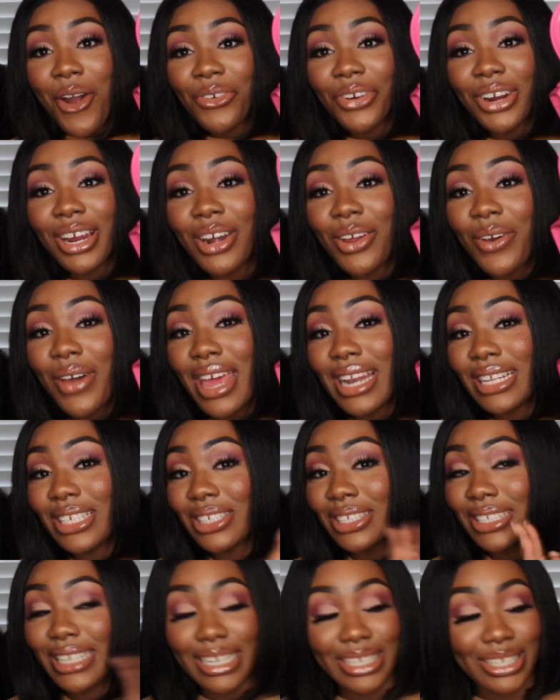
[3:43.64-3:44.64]
We're gonna go ahead and
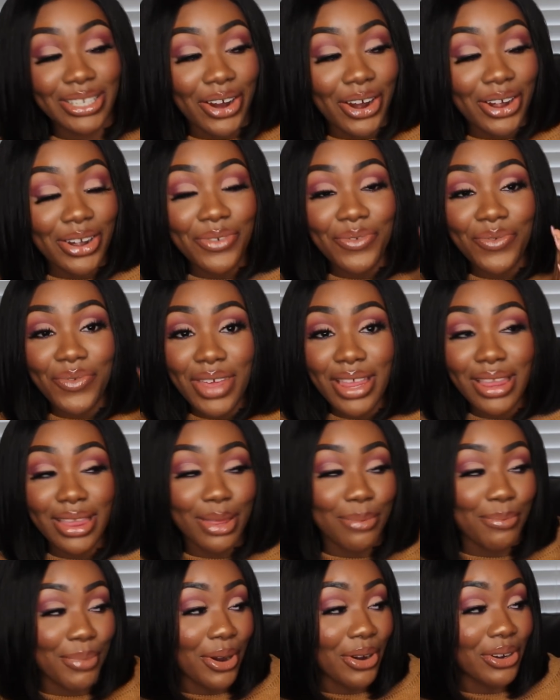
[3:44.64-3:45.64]
get started with
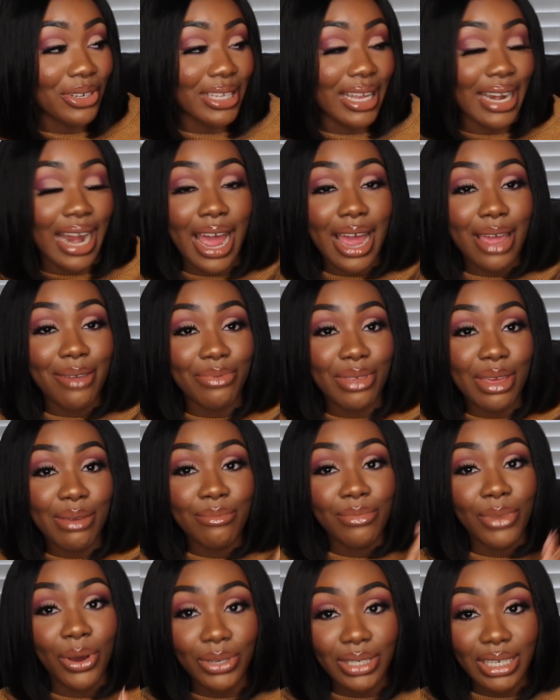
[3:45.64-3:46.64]
the purse that I am
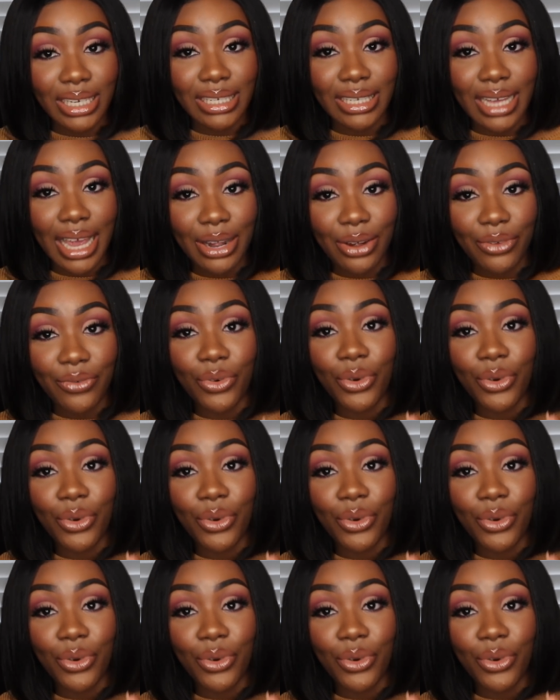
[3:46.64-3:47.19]
the most excited